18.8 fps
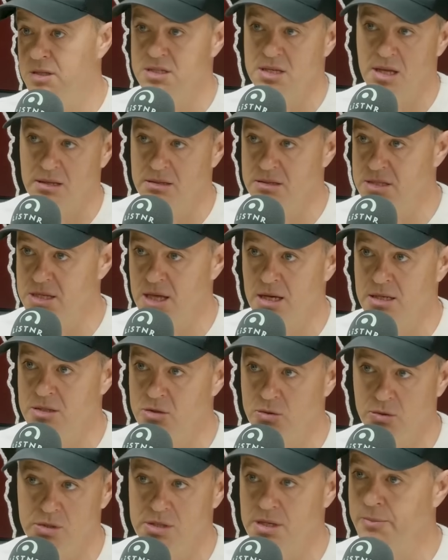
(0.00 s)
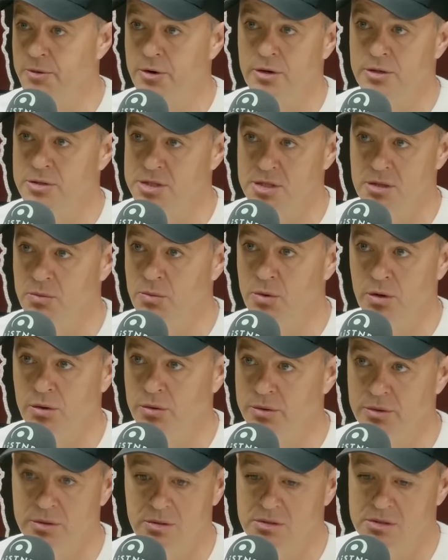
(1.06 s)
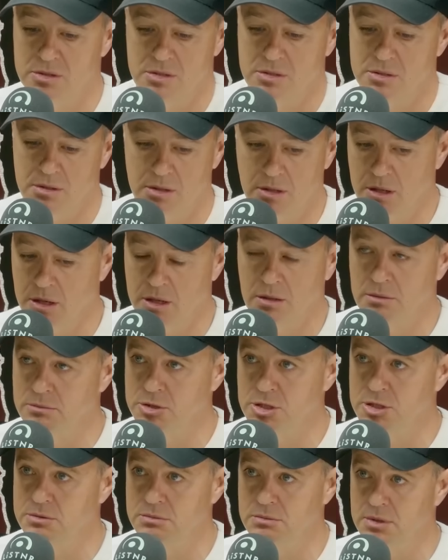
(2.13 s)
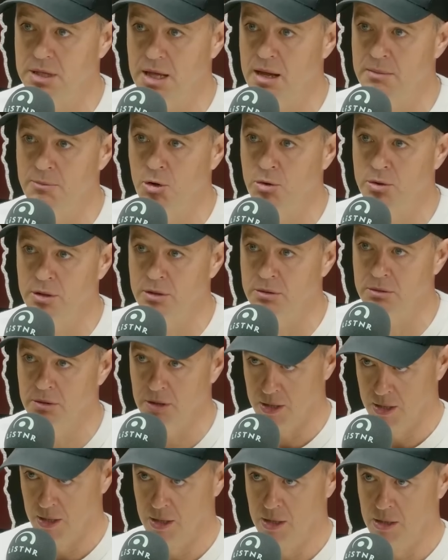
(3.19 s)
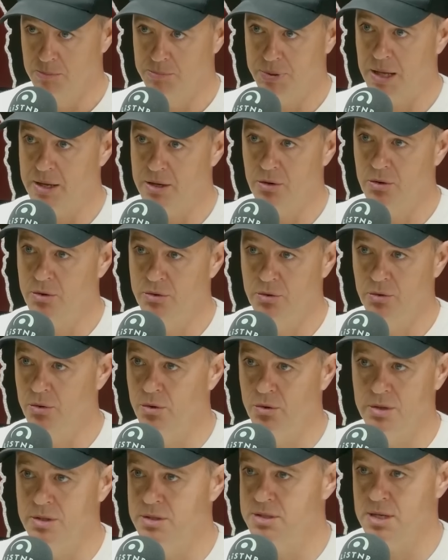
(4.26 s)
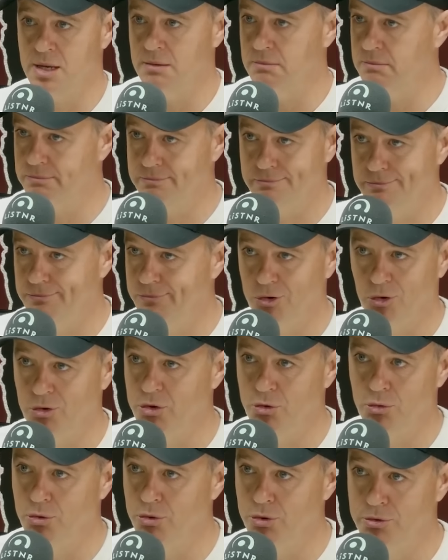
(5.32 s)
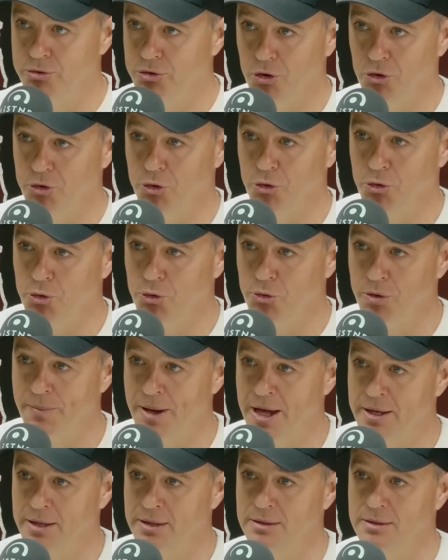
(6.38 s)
the southern states or somewhere else in the world, it's kind of just game on and play on, or is that not your call to make?